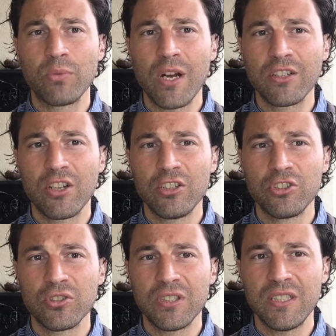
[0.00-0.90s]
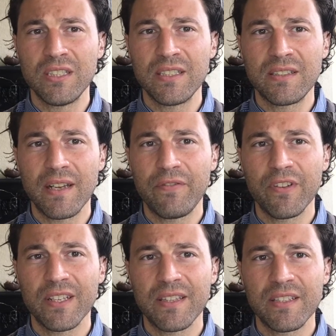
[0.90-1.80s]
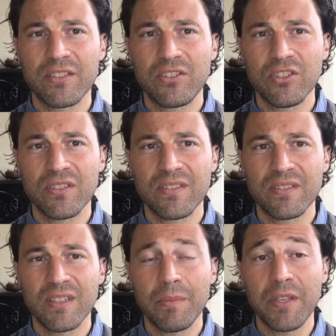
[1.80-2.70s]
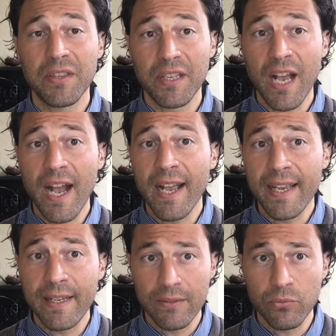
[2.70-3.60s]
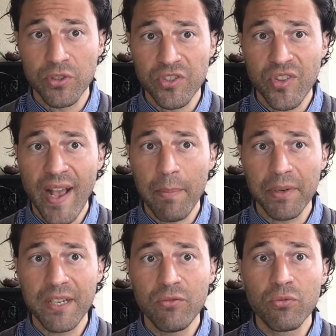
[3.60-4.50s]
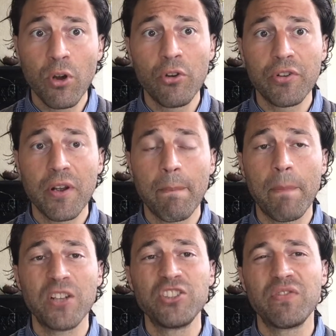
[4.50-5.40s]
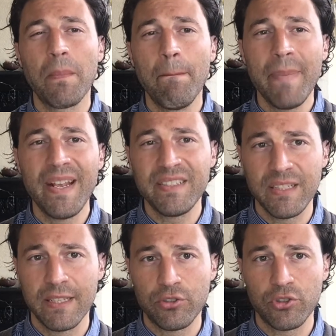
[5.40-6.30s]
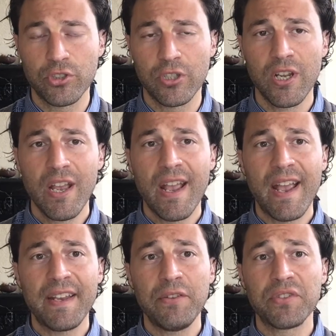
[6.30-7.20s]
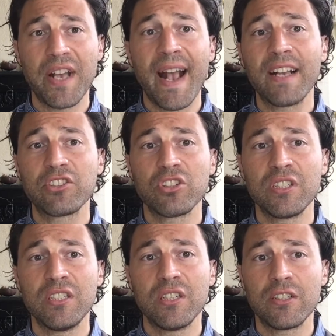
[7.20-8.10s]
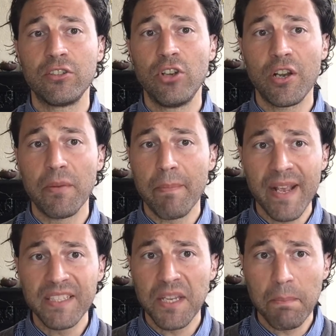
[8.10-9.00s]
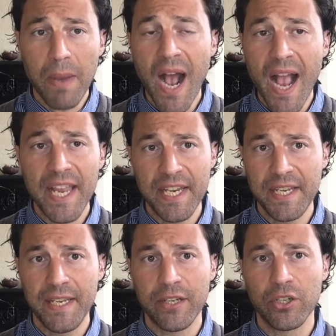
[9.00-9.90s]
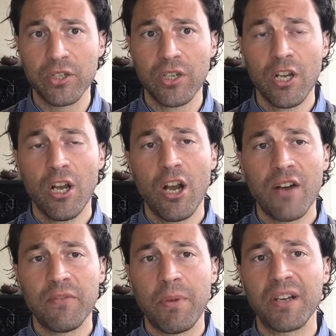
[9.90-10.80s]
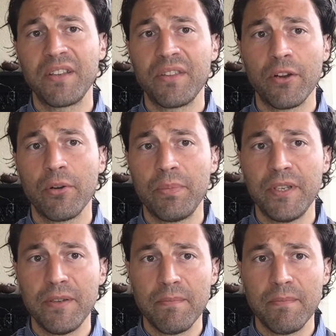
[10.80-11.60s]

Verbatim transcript: Wild Country. It, I feel like that's just, I mean, the guy was that, but he wrote a bunch of amazing literature, and he was actually a, an amazing pioneer of a body therapy